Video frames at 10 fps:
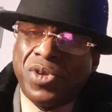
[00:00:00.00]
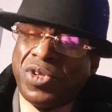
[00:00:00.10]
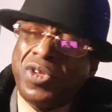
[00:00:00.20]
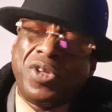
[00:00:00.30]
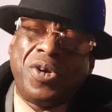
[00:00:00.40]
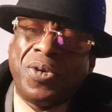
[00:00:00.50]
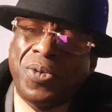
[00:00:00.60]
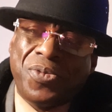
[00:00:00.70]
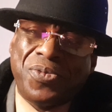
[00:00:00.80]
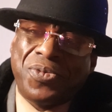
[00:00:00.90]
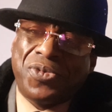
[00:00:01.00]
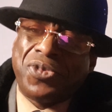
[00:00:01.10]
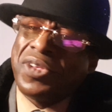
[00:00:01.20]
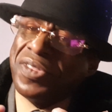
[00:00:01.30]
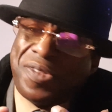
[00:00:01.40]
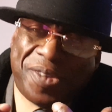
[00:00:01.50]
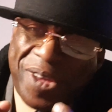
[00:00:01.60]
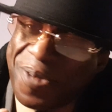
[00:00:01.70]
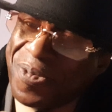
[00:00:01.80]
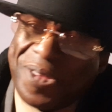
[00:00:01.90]
you know, to the
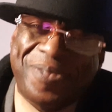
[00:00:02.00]
keep for